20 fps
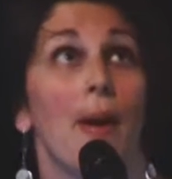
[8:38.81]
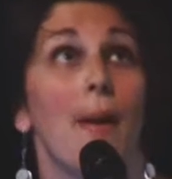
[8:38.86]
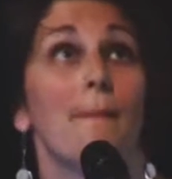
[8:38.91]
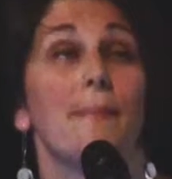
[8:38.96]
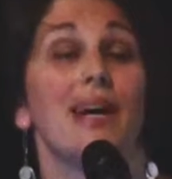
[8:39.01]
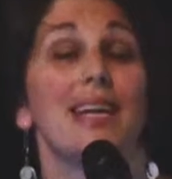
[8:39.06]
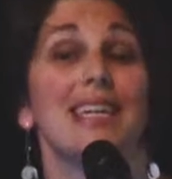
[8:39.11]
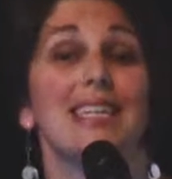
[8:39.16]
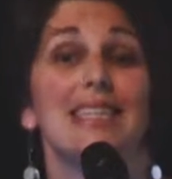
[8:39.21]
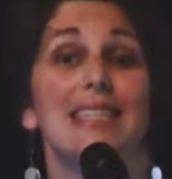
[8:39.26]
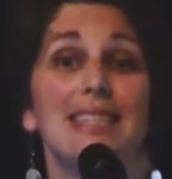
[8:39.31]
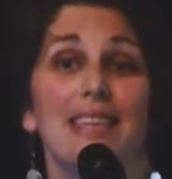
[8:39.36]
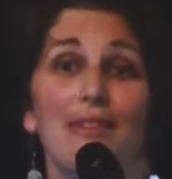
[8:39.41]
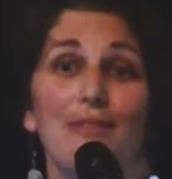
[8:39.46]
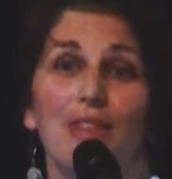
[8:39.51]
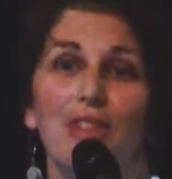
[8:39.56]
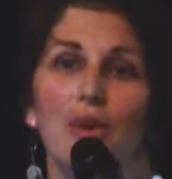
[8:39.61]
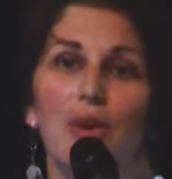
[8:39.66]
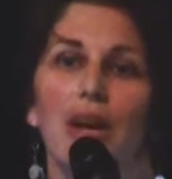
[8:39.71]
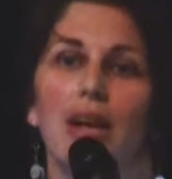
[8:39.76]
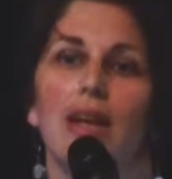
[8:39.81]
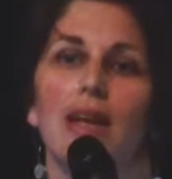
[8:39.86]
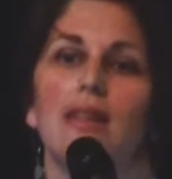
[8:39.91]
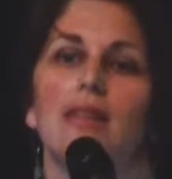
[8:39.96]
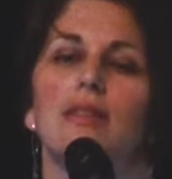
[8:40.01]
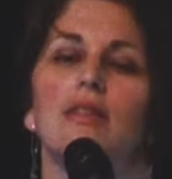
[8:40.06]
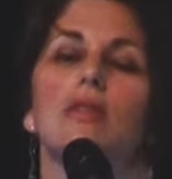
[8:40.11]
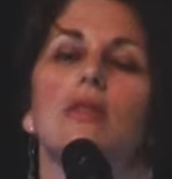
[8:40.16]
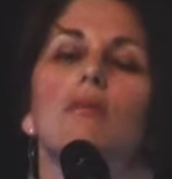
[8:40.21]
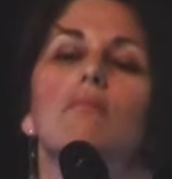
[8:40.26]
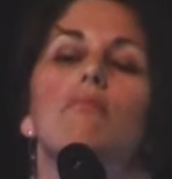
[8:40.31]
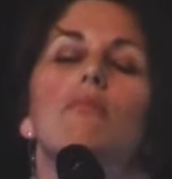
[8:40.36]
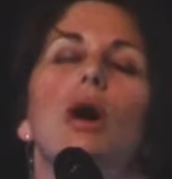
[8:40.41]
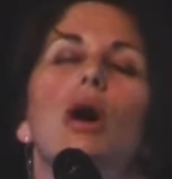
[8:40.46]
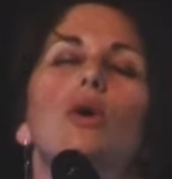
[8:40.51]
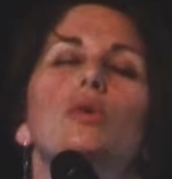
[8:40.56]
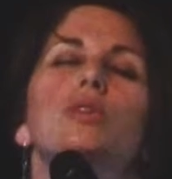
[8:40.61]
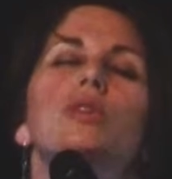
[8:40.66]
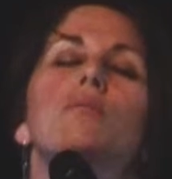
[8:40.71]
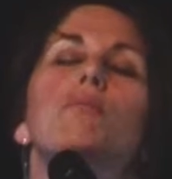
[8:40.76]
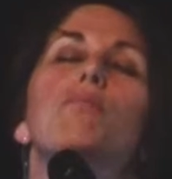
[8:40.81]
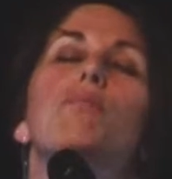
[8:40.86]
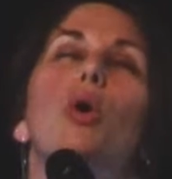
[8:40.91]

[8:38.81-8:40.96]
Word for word: But in 7th grade, it is the most